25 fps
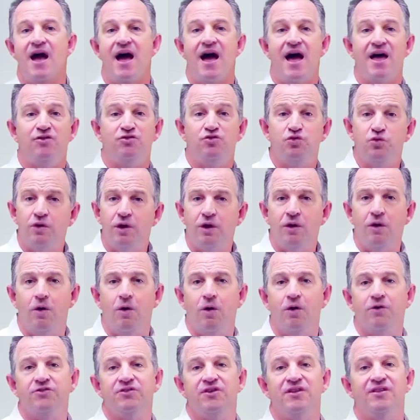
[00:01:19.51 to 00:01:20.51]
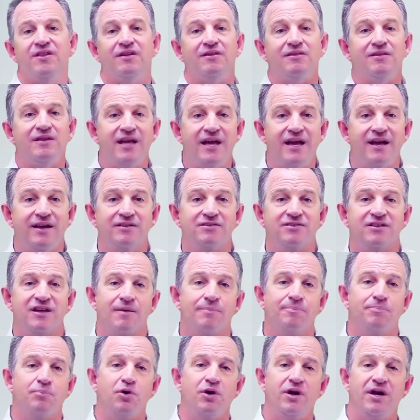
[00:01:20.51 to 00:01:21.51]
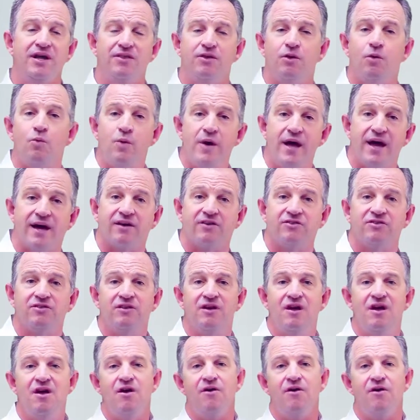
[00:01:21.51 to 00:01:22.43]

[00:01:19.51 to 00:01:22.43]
and drill holes in the lids and put in the wicks.